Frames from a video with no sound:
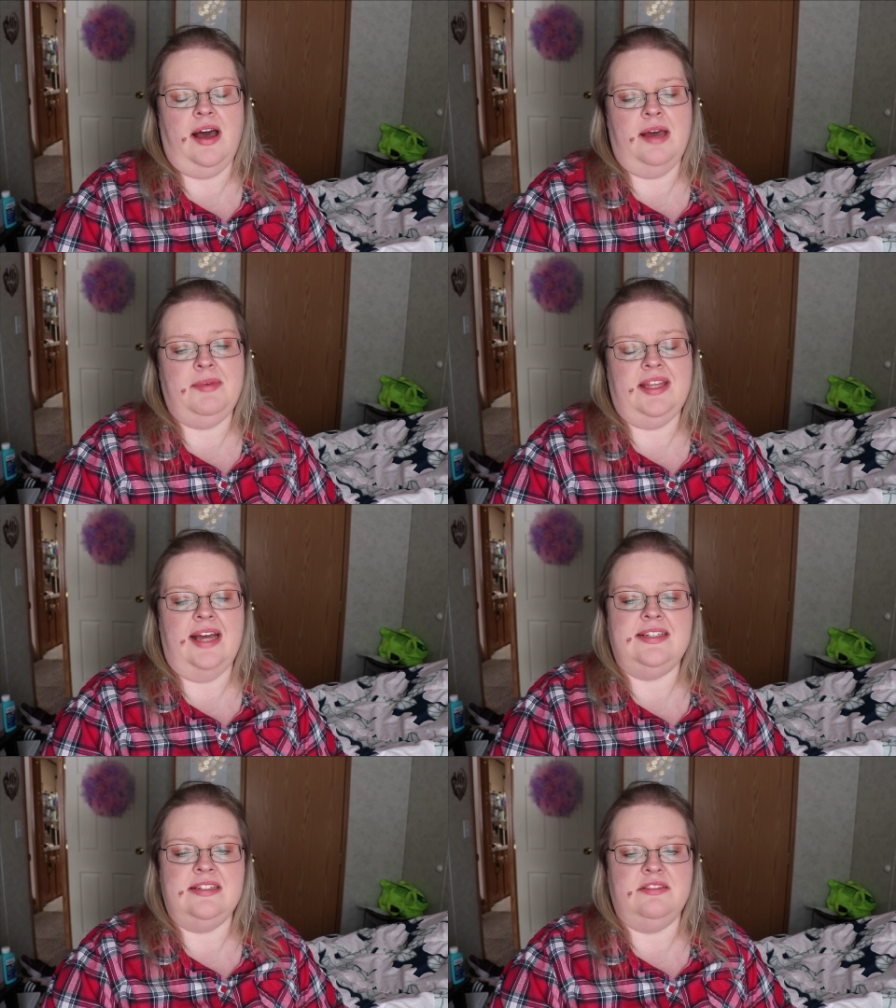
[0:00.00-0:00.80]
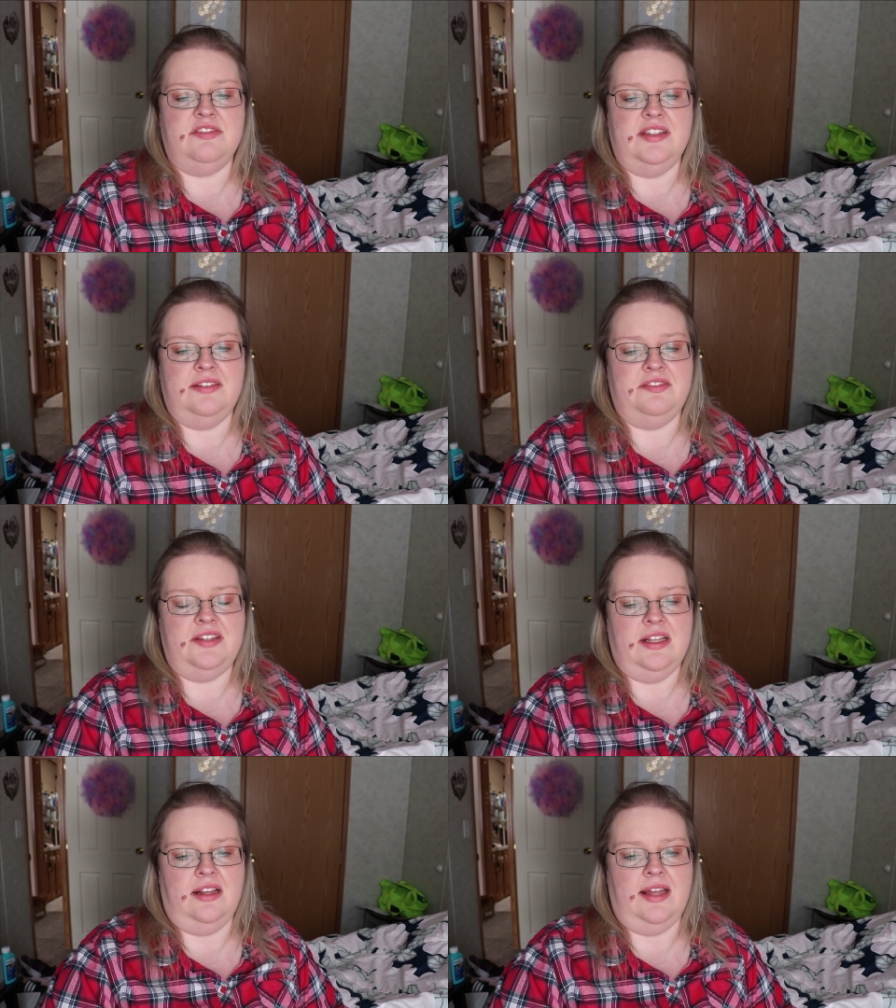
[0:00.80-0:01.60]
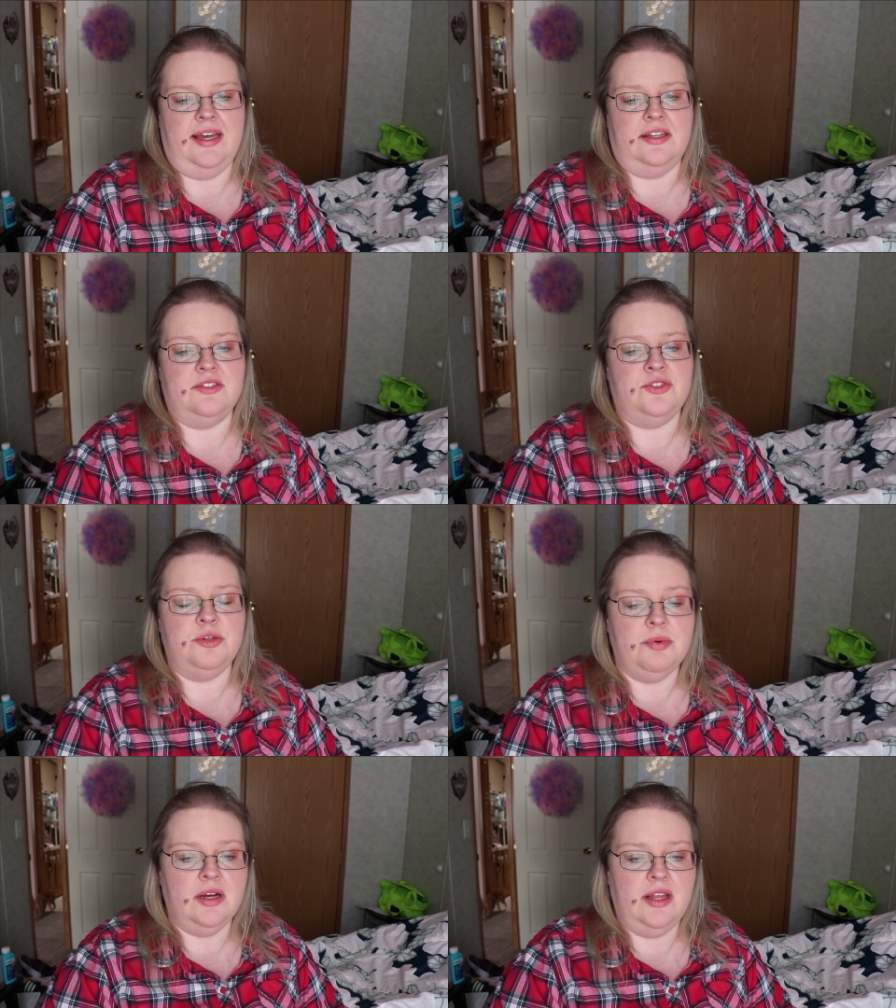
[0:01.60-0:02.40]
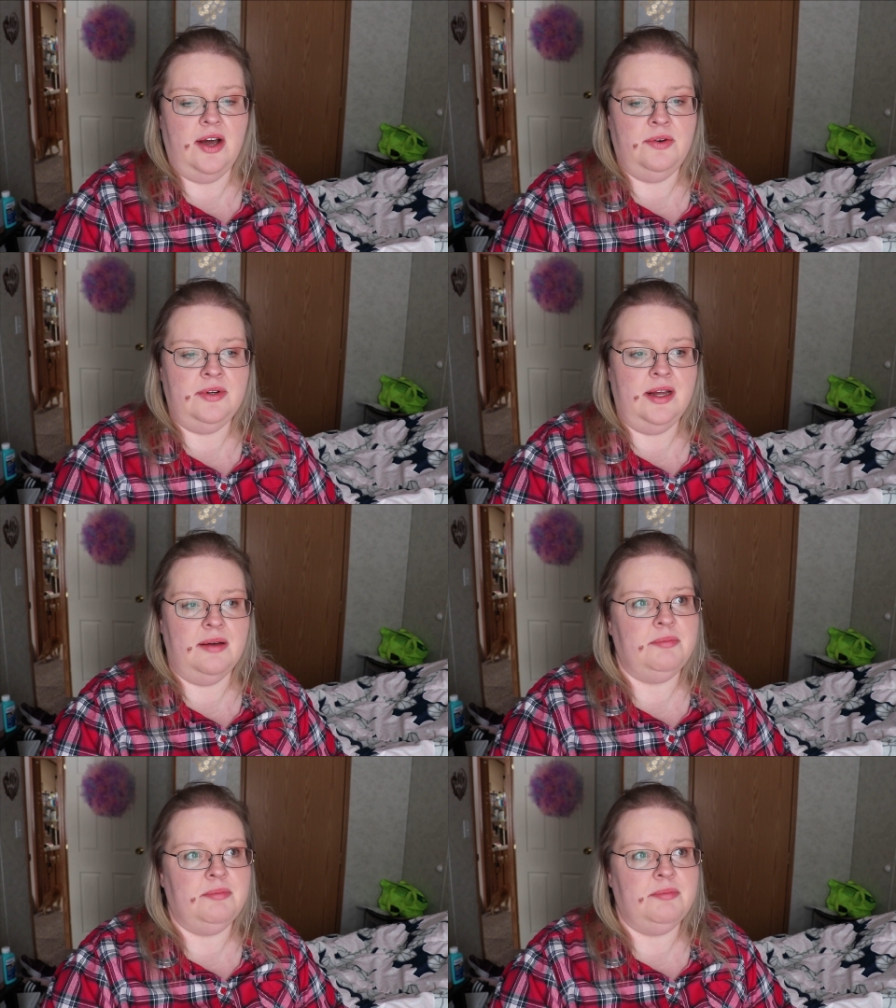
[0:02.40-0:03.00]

I mean, I didn't really feel like super alone,